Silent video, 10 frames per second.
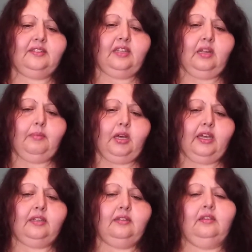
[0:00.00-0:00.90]
that I
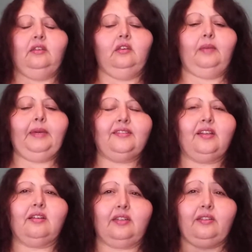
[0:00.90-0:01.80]
bought. I buy
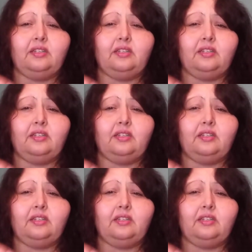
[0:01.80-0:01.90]
socks all the